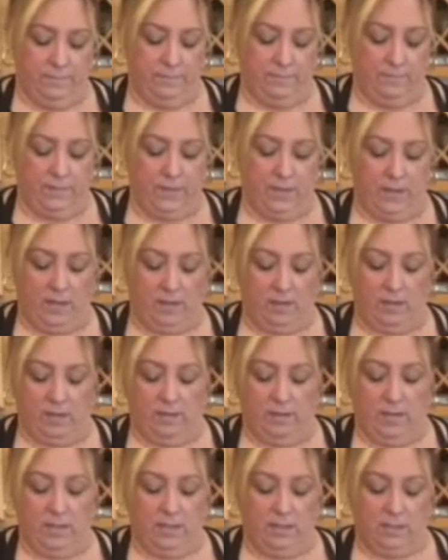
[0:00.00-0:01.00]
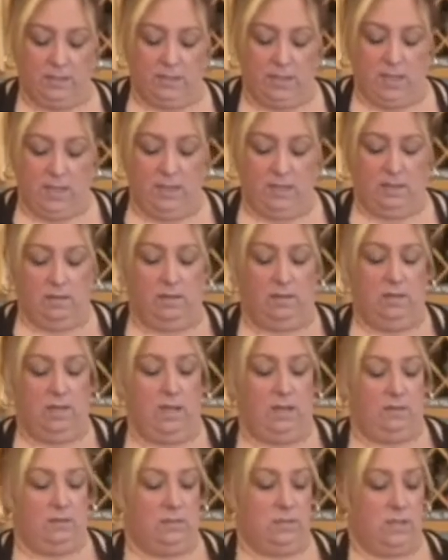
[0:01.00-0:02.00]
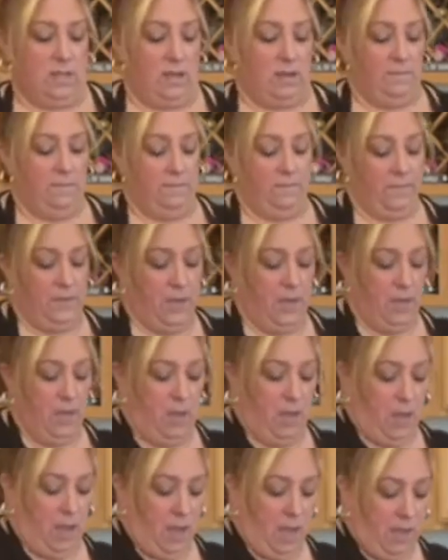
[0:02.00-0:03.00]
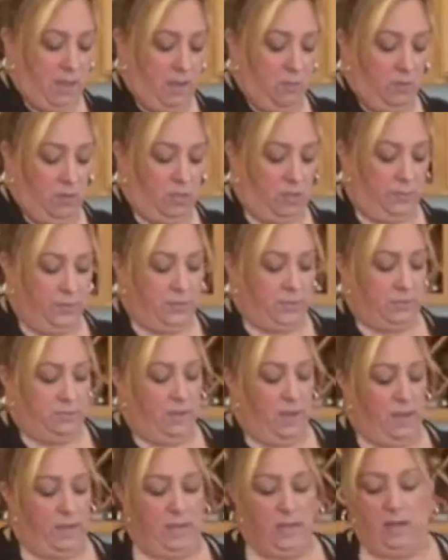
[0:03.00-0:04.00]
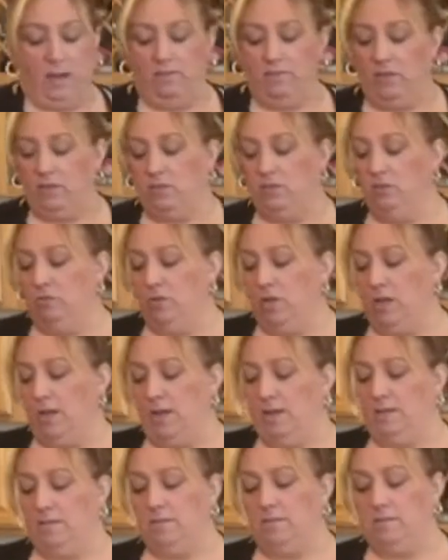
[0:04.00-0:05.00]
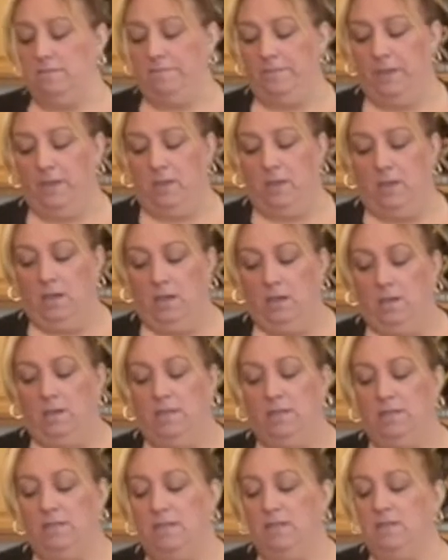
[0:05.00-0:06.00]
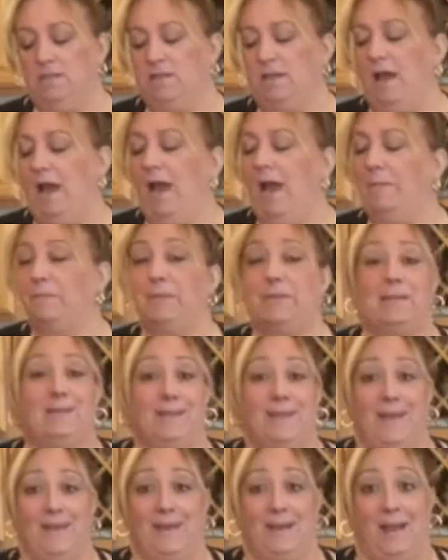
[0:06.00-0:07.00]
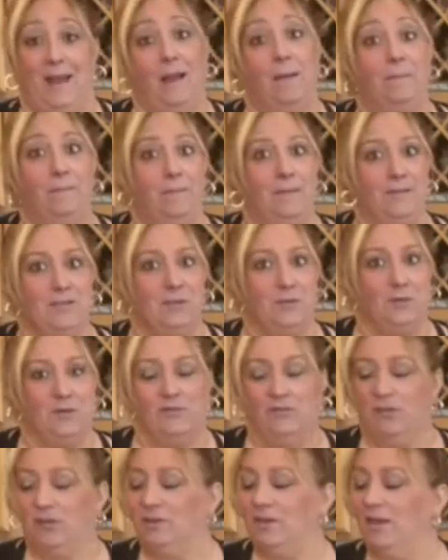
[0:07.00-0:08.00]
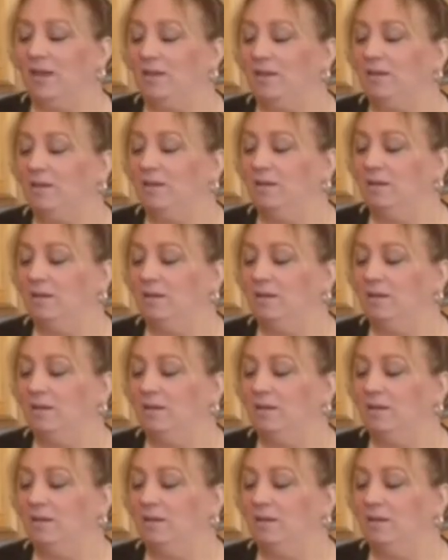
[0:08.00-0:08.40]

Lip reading: I like it on the inside and on the outside. And then we're gonna put some honey. Now I've got 2 kinds. This is api terra. I wonder if they're Italian.